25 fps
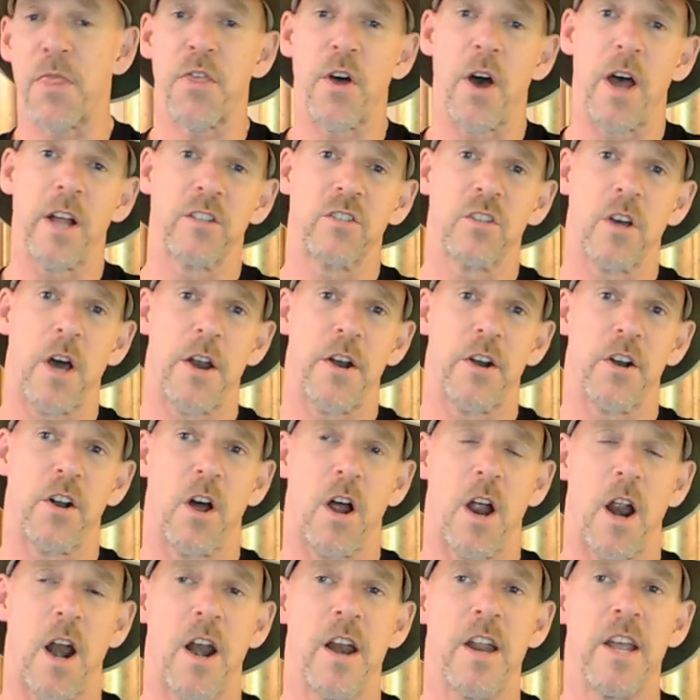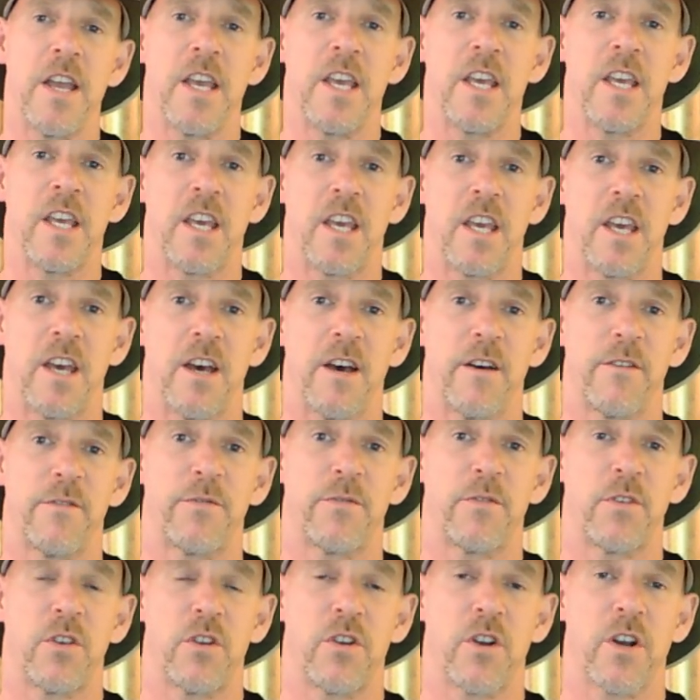thoughts on it are,
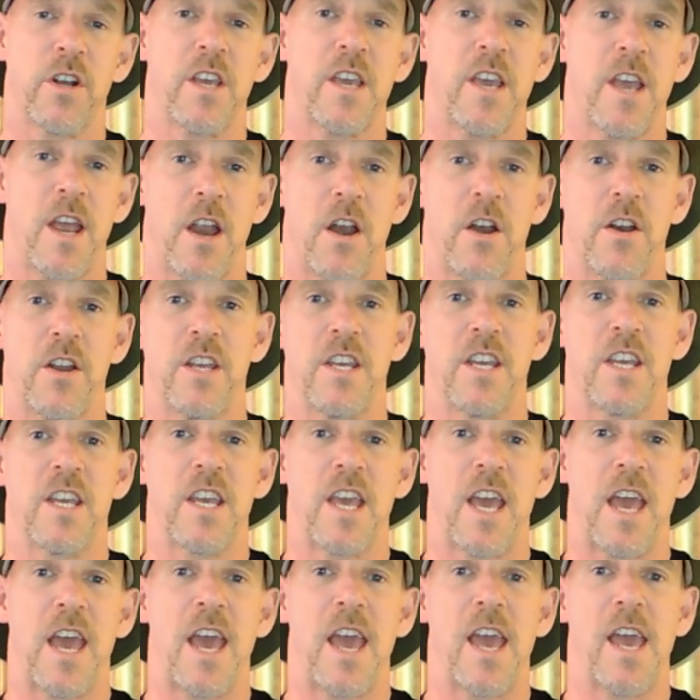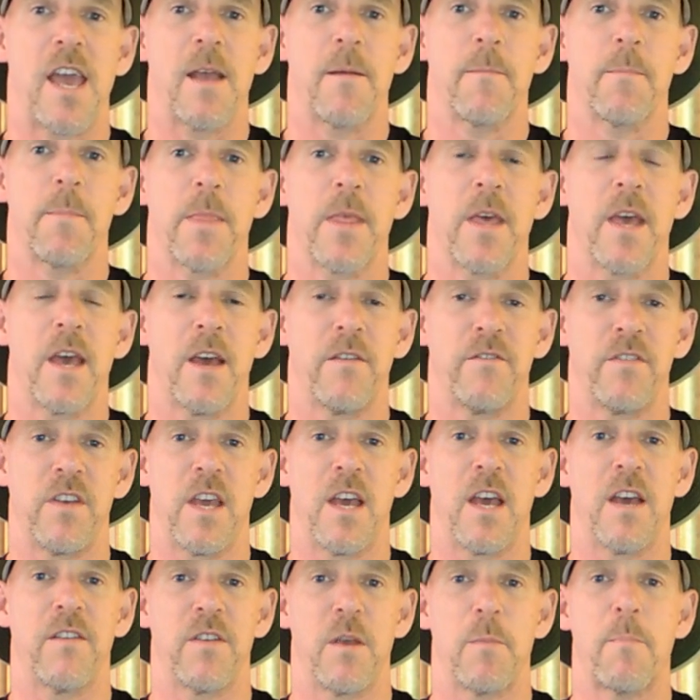if you're carrying a
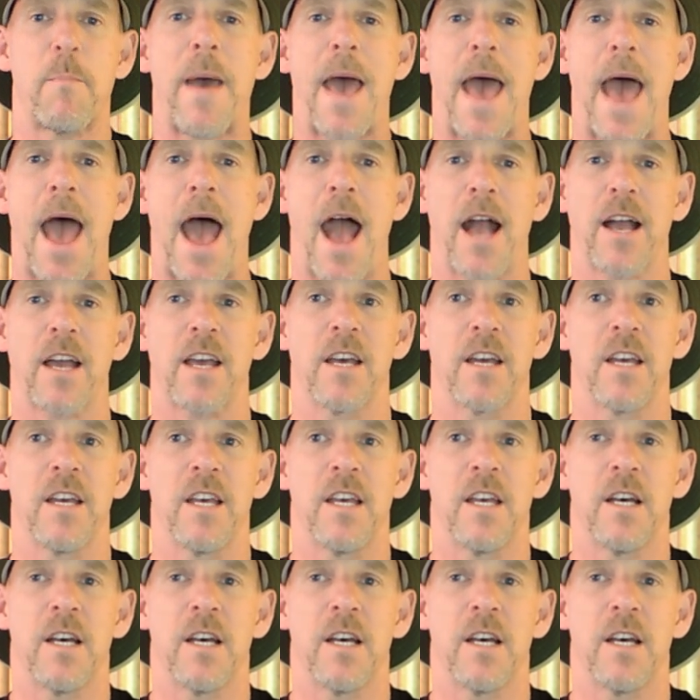heavy pack,